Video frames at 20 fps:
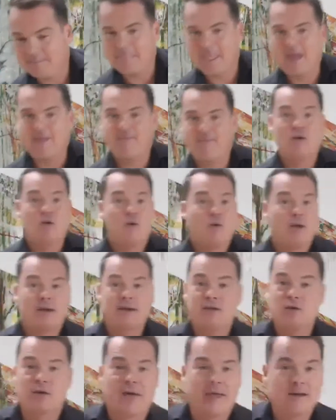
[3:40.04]
everyone, you
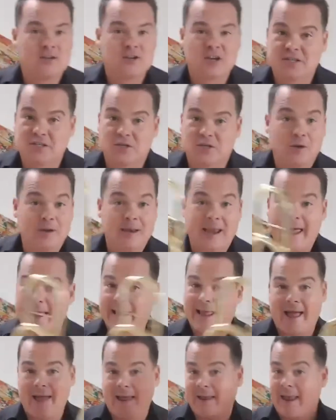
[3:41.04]
can just do
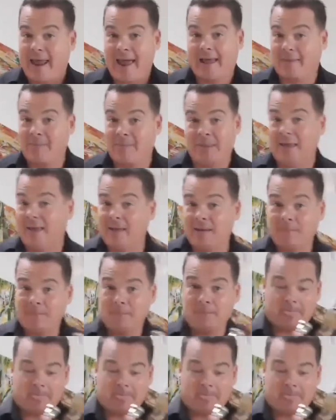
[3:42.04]
like me.